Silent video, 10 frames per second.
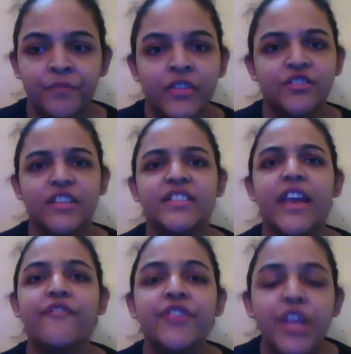so that
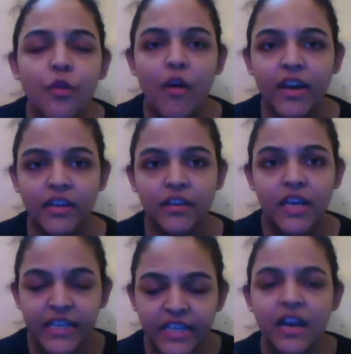everyone
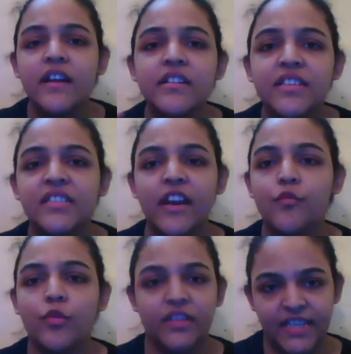can understand
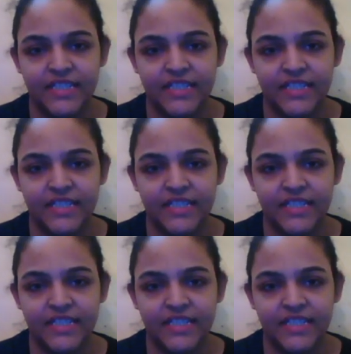what they're